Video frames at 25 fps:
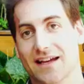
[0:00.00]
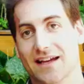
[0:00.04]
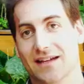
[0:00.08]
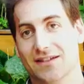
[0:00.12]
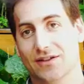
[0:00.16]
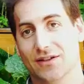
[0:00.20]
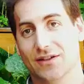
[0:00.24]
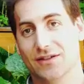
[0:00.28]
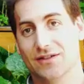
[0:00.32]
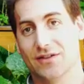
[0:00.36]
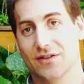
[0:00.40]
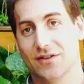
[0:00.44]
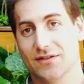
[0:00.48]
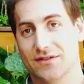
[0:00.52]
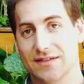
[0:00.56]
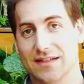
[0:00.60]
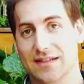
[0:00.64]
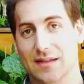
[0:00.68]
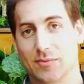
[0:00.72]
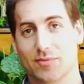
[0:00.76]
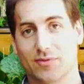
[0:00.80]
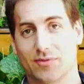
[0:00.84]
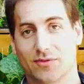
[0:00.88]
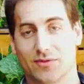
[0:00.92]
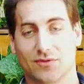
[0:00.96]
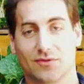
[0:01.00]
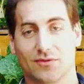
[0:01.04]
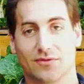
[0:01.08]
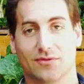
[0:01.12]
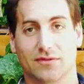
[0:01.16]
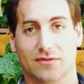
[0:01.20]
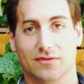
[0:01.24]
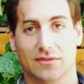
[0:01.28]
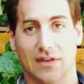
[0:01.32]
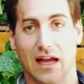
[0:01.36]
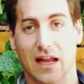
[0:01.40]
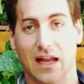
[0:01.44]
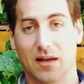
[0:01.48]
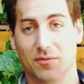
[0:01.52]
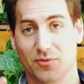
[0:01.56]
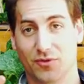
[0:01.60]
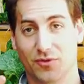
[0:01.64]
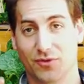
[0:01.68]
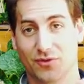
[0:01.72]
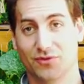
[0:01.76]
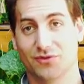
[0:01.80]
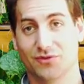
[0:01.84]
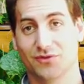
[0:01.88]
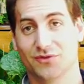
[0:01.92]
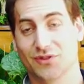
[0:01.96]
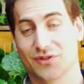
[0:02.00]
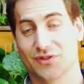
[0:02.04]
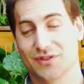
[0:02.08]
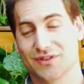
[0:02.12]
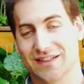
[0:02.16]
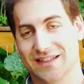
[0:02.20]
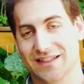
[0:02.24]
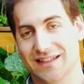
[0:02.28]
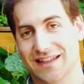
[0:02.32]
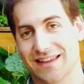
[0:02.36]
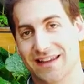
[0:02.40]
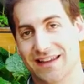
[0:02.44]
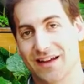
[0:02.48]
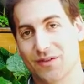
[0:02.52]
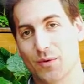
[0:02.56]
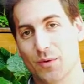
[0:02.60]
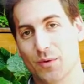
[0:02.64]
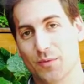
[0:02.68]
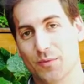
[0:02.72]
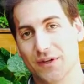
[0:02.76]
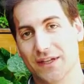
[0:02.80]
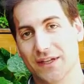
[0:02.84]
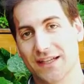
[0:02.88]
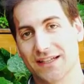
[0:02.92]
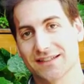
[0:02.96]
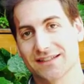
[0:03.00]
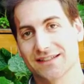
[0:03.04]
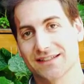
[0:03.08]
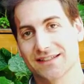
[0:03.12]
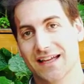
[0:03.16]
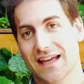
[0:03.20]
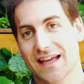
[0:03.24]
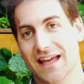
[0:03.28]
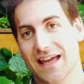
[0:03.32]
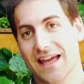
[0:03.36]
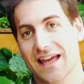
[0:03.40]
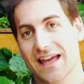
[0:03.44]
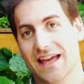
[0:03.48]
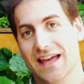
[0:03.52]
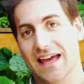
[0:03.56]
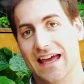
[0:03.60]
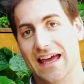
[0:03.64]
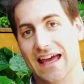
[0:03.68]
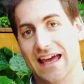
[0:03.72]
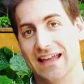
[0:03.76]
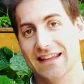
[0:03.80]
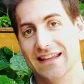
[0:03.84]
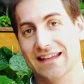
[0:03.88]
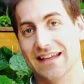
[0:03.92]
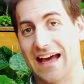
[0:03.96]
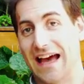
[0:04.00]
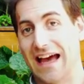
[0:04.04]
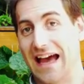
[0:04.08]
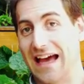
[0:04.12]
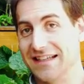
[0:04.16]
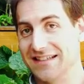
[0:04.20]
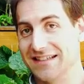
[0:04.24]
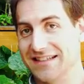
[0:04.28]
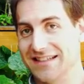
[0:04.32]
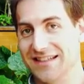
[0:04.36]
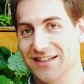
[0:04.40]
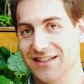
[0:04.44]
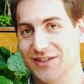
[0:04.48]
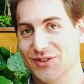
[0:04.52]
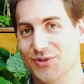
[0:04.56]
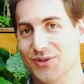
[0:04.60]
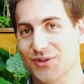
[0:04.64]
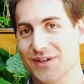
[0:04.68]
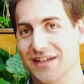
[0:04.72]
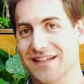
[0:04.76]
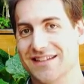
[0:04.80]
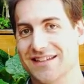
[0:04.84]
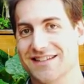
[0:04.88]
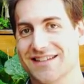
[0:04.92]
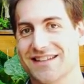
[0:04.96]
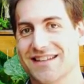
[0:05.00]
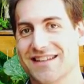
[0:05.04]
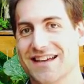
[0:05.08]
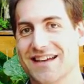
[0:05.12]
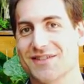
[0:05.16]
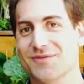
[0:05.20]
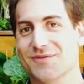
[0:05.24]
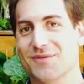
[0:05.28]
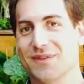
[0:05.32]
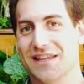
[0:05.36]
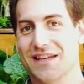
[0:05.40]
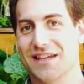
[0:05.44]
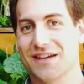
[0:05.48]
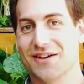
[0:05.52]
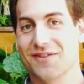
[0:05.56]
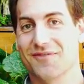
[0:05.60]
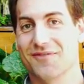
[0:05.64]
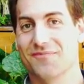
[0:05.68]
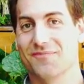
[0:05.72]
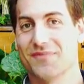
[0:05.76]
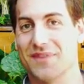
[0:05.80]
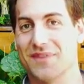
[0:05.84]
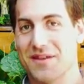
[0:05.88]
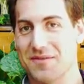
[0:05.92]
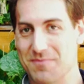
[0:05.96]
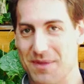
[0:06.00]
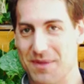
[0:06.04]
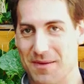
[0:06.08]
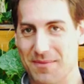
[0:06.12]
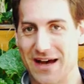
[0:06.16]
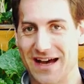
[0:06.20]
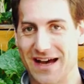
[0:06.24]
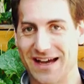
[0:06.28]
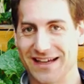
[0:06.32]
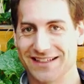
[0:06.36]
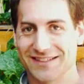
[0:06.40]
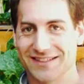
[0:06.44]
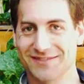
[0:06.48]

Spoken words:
So it's a tip to help you to succeed at aquaponics. And I see you in the next video. Bye-bye.